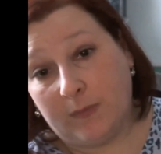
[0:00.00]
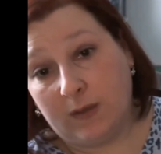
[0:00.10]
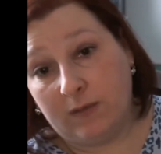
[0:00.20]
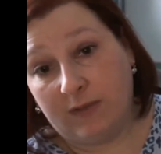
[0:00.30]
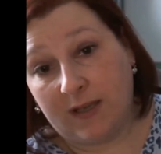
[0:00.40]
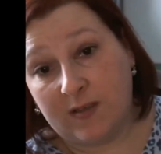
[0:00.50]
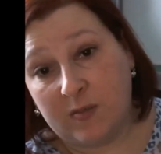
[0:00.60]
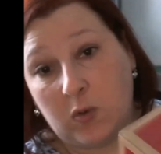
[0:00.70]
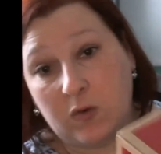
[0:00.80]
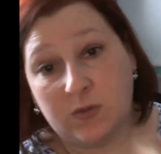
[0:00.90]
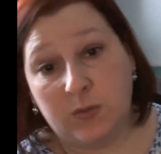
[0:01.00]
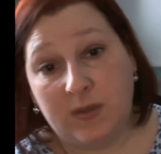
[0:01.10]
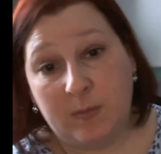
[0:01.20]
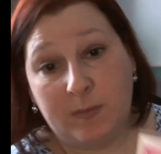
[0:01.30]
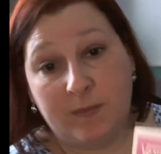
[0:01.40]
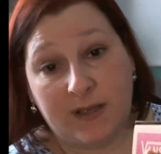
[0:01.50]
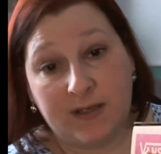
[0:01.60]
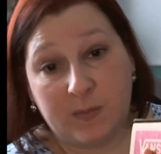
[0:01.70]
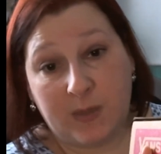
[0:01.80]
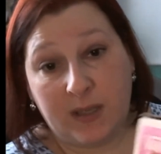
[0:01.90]
Vans box with the
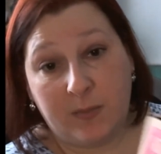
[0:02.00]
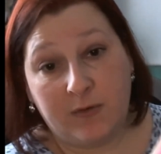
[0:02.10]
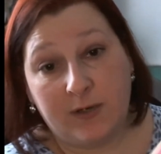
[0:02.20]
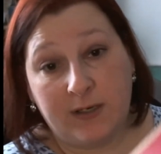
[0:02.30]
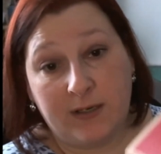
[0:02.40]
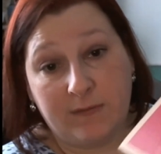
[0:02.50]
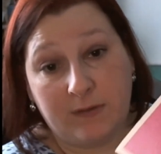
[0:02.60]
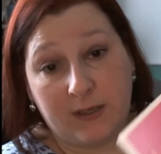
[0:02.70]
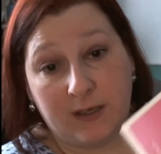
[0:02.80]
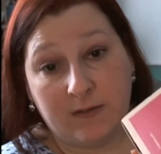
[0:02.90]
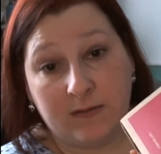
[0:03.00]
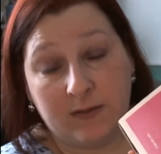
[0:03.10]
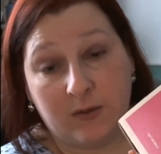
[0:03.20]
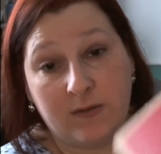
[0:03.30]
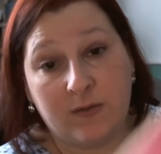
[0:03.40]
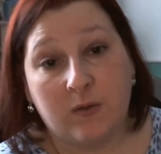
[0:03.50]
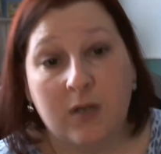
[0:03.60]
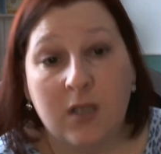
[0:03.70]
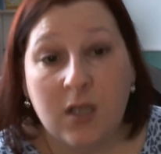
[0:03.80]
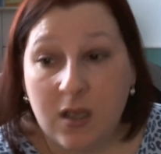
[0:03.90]
Vans paper in and everything. So I thought,
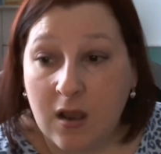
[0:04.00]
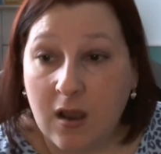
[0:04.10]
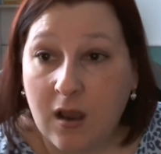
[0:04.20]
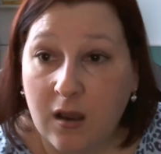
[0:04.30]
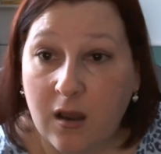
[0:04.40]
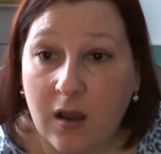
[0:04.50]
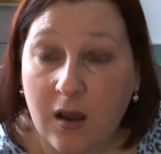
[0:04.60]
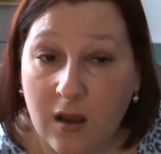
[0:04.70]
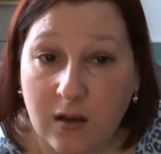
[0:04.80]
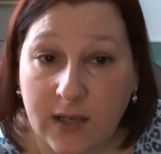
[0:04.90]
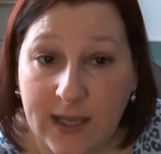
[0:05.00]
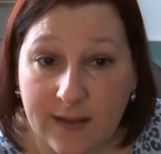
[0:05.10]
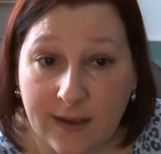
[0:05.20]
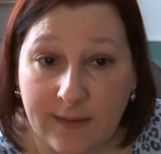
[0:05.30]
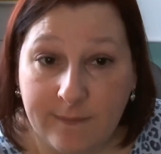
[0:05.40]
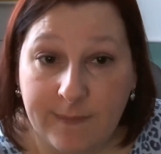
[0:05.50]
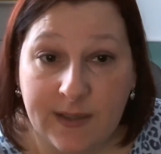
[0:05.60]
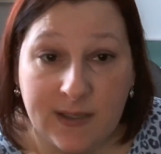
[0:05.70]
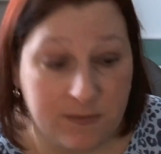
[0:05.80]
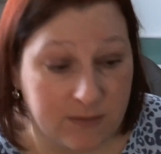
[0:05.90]
I'll get that,
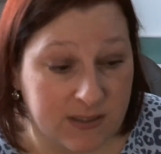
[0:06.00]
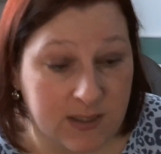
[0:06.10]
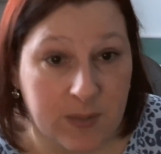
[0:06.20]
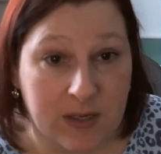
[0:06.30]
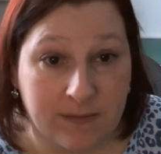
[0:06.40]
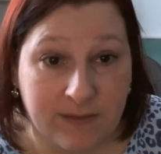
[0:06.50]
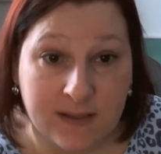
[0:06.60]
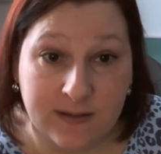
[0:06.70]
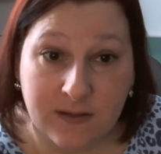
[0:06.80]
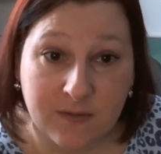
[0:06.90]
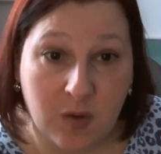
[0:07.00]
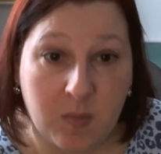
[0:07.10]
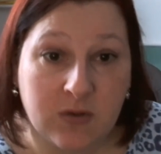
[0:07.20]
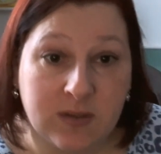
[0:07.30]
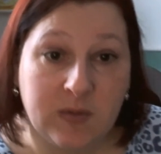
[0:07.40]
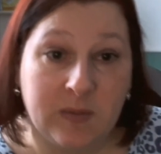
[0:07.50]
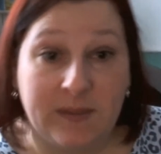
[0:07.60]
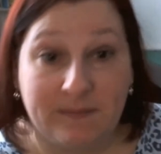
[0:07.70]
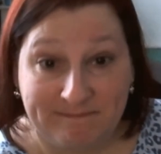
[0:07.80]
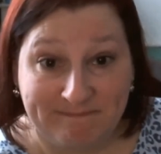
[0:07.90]
and then if I see a pair of Vans, then I've got a box to put them in.